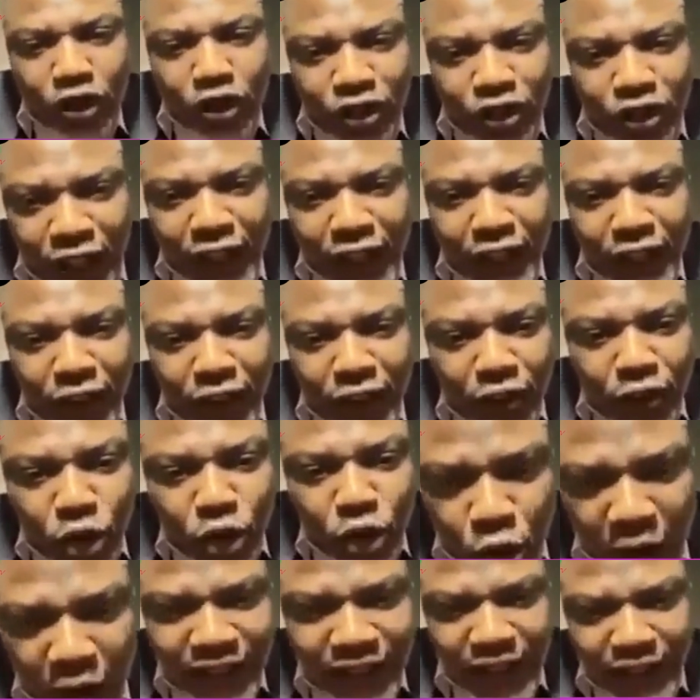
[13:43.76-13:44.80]

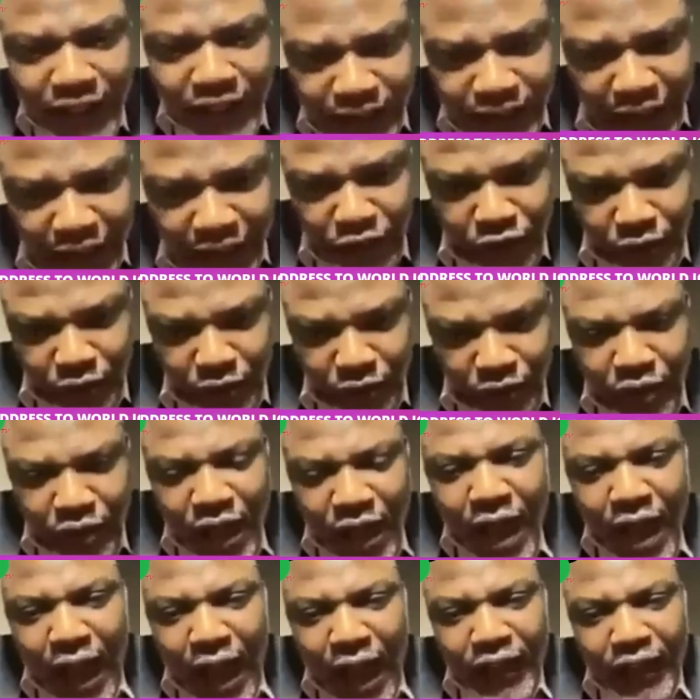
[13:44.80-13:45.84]
until the United
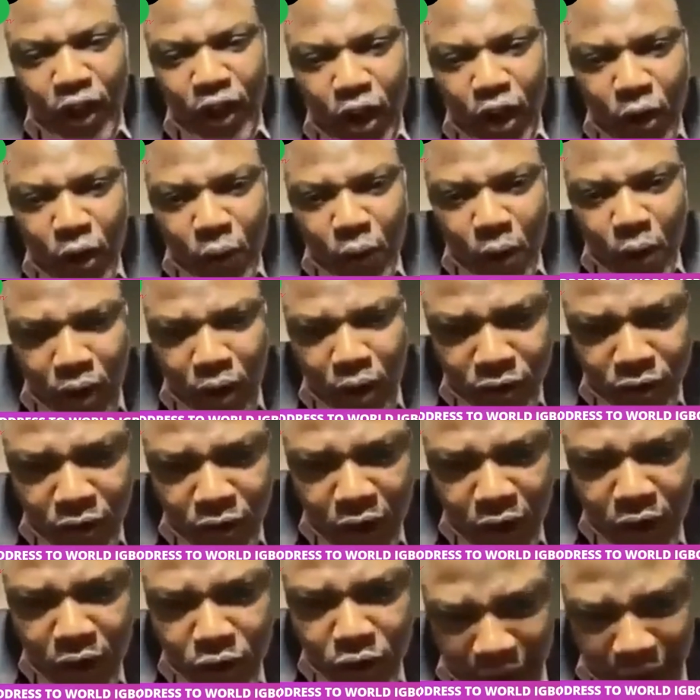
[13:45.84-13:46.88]
Nations and the whole
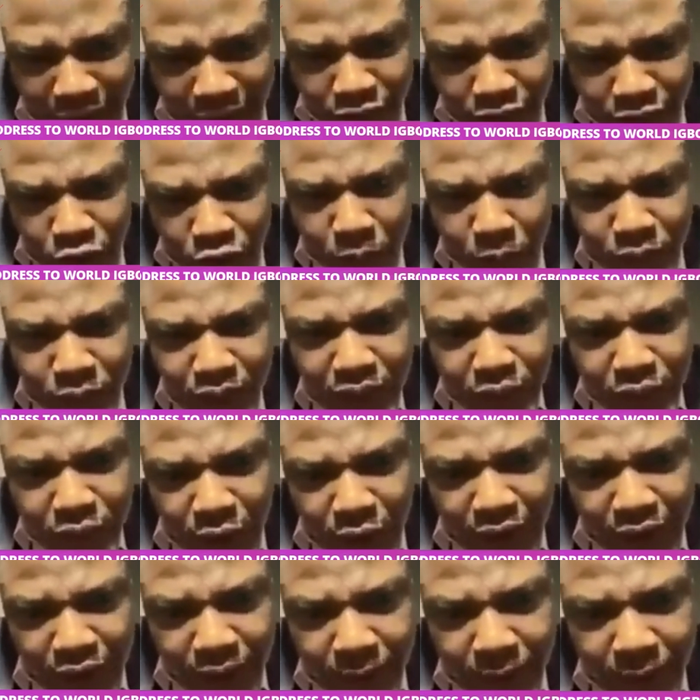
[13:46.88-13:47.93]
world rise up to
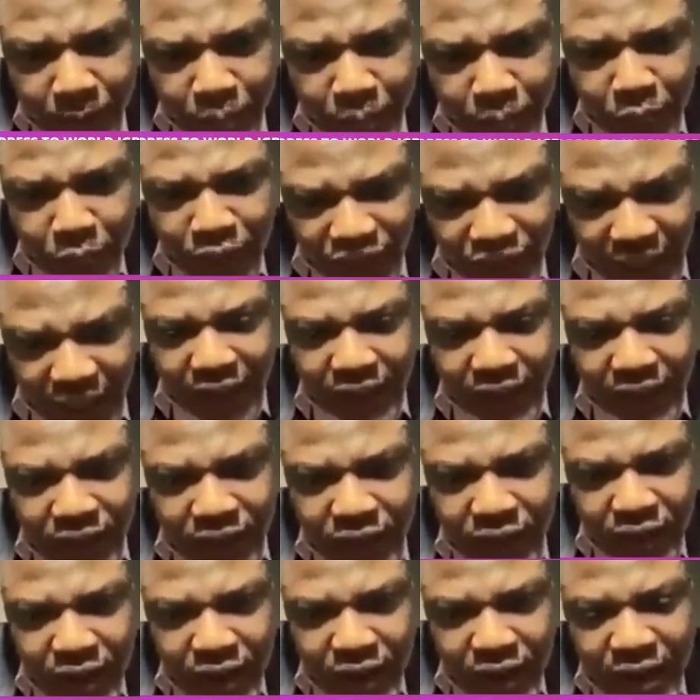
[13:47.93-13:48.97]
this very
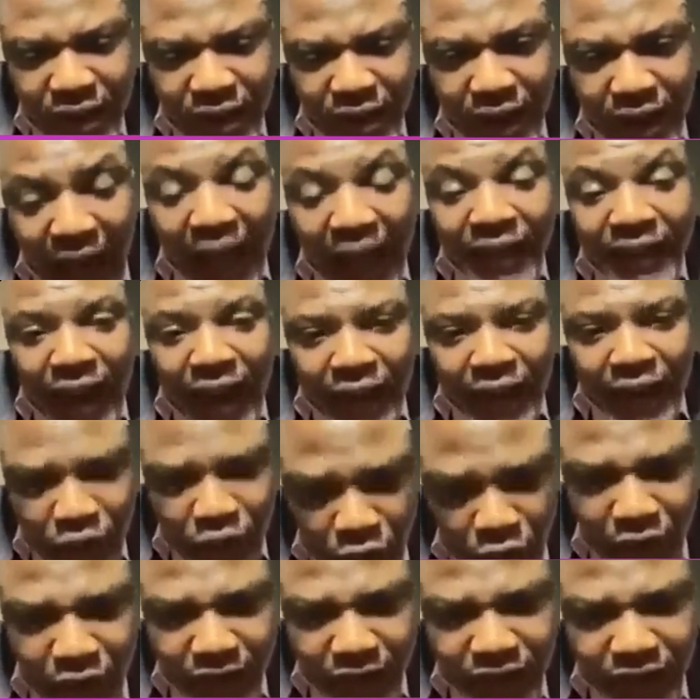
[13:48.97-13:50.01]
challenge and
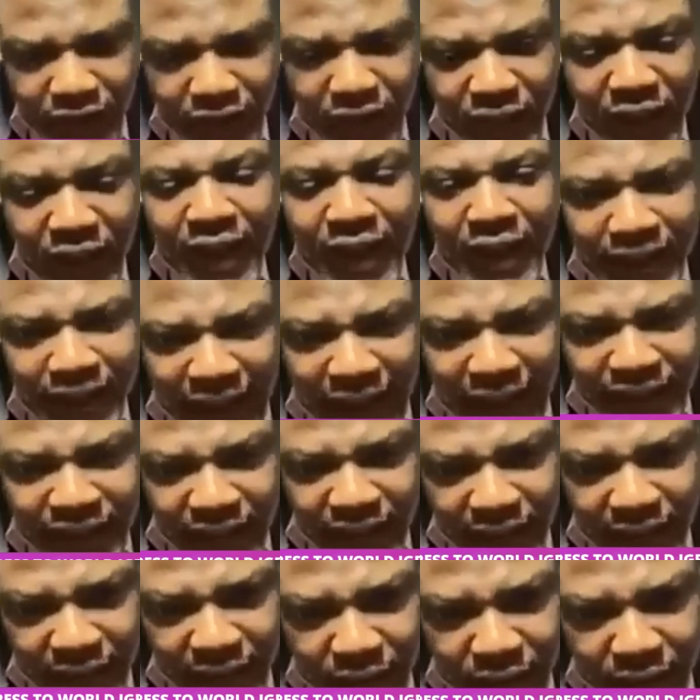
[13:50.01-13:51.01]
acknowledge that